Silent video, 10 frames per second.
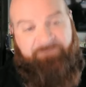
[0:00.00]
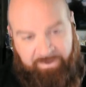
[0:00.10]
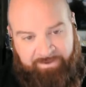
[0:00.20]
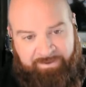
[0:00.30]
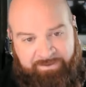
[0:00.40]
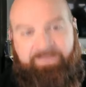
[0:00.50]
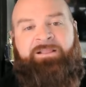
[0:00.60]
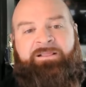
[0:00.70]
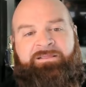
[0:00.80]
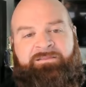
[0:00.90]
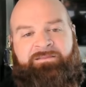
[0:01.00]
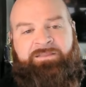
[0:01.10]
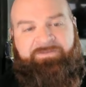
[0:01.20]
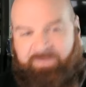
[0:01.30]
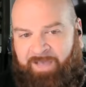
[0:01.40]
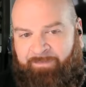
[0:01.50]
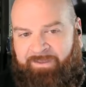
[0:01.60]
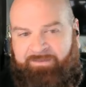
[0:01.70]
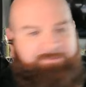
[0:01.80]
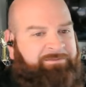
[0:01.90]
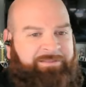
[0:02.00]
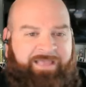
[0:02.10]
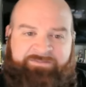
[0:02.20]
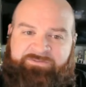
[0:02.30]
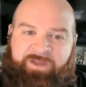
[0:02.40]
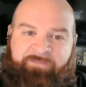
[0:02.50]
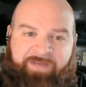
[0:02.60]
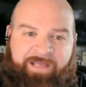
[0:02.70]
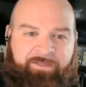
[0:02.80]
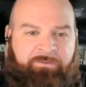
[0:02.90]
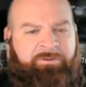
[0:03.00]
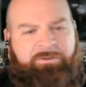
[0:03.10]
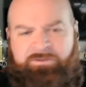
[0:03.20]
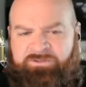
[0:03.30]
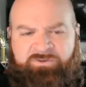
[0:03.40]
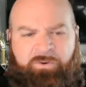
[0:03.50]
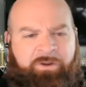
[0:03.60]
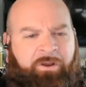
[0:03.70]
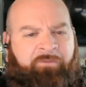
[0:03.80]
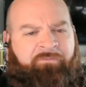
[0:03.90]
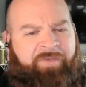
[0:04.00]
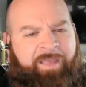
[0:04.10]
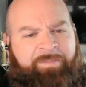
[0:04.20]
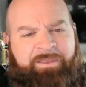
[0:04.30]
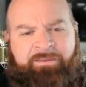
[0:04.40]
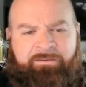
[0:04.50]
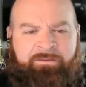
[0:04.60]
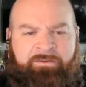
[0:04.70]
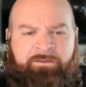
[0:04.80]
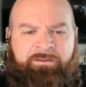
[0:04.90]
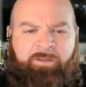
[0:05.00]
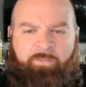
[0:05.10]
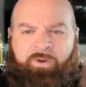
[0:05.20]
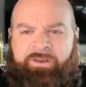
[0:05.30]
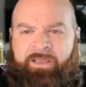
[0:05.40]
fun. Leave a comment, like, subscribe, follow, join our family. Come on